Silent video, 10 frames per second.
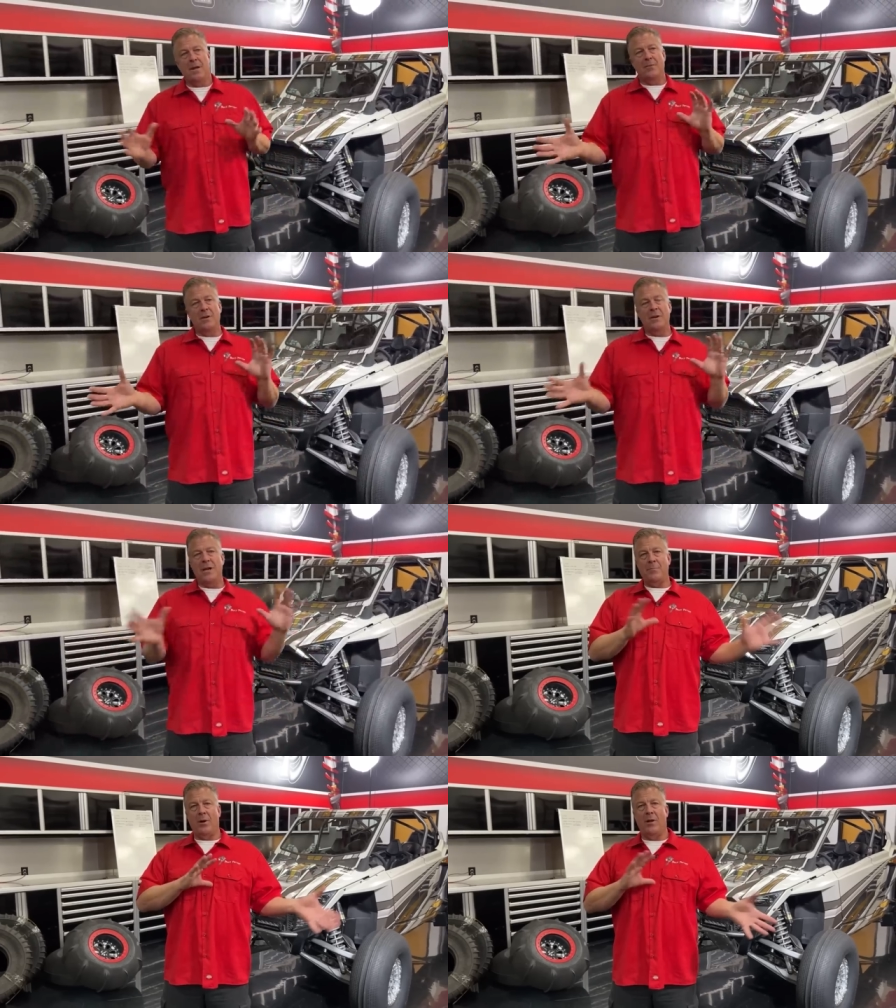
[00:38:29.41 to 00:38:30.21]
If you can
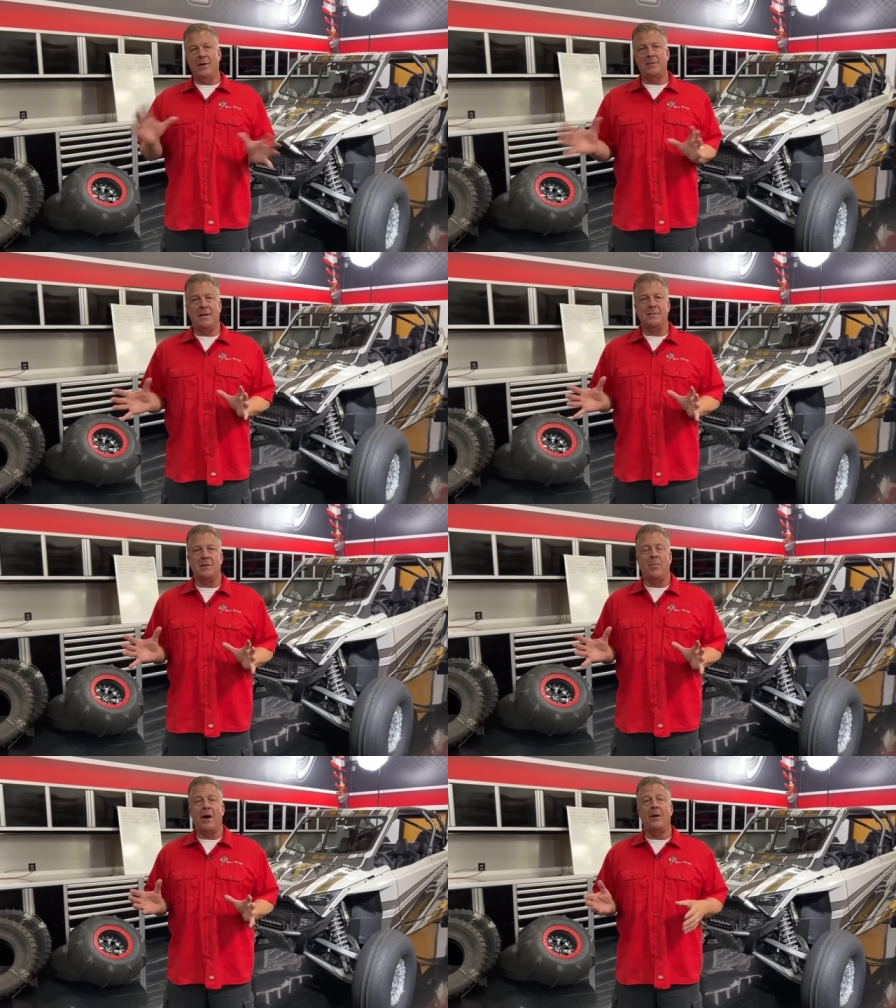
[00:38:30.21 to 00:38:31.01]
keep all these things
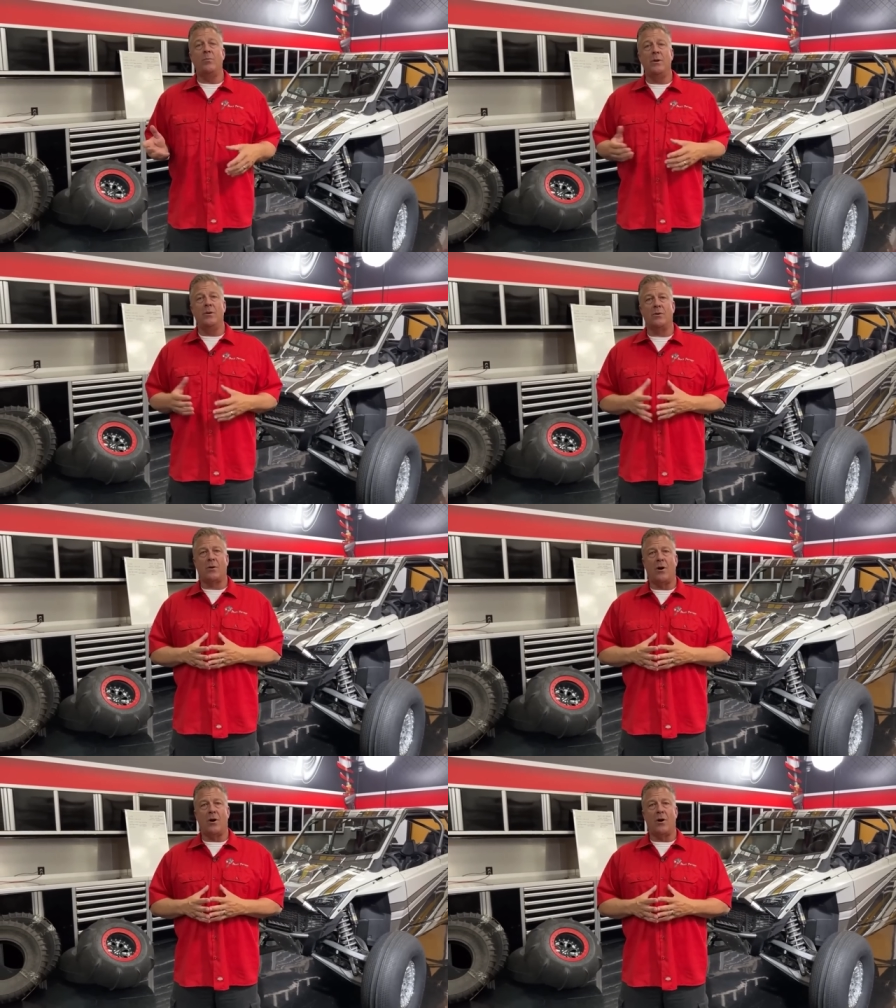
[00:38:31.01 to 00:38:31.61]
in mind when you're